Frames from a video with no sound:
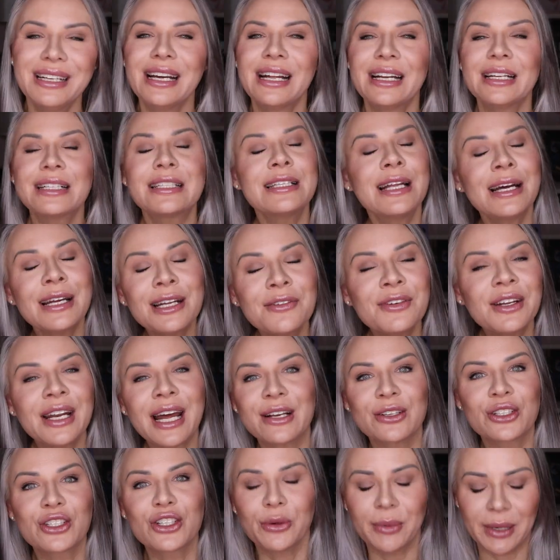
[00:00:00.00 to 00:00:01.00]
And it's not even
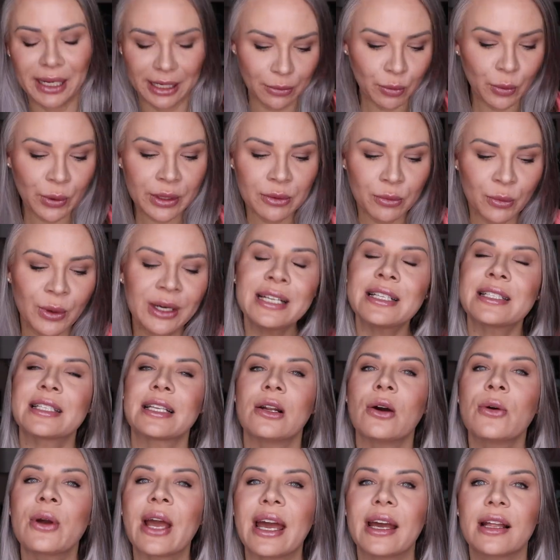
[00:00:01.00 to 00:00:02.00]
excrement. What, what is
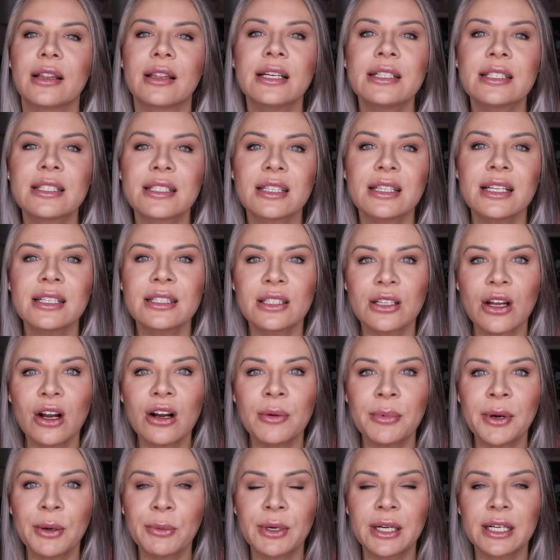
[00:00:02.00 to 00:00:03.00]
it? Okay, let's let's talk
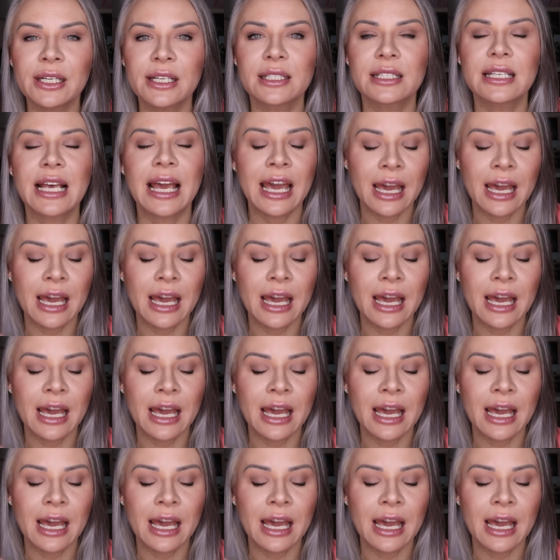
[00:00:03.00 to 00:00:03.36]
about what it is.